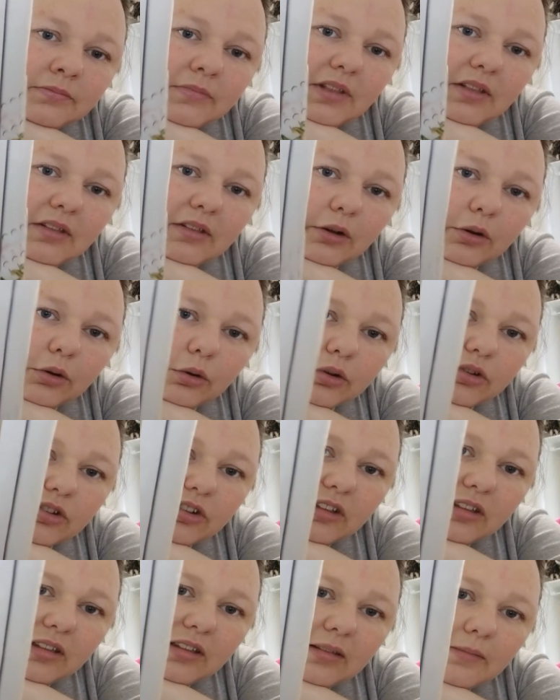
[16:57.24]
So
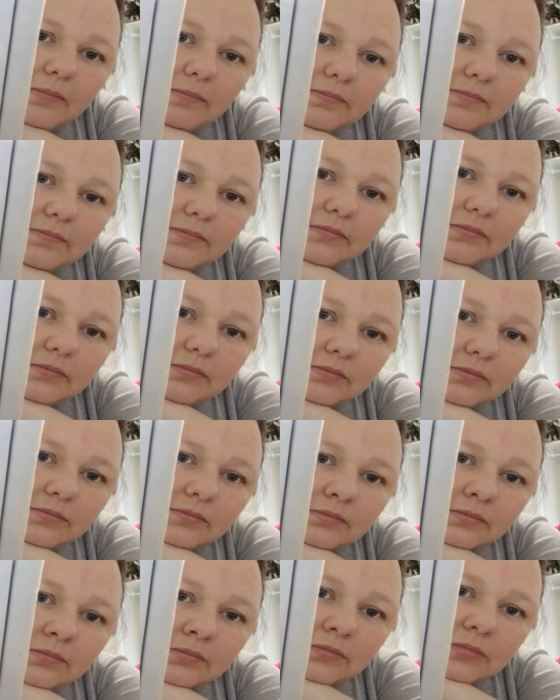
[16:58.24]
gorgeous.
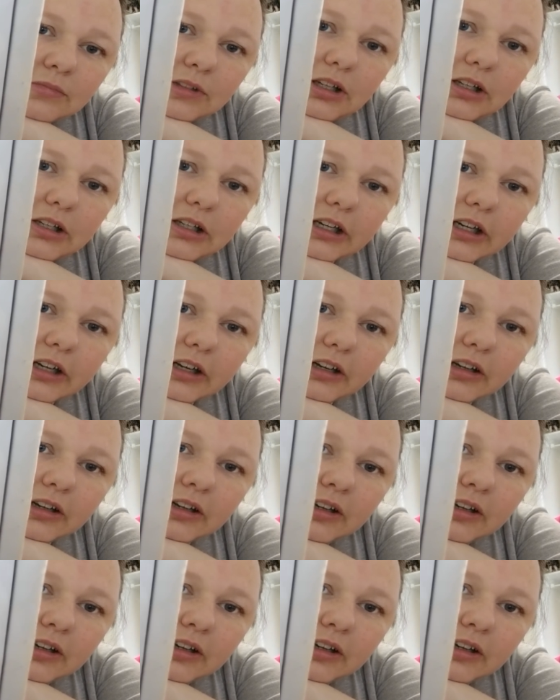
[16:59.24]
Look at her.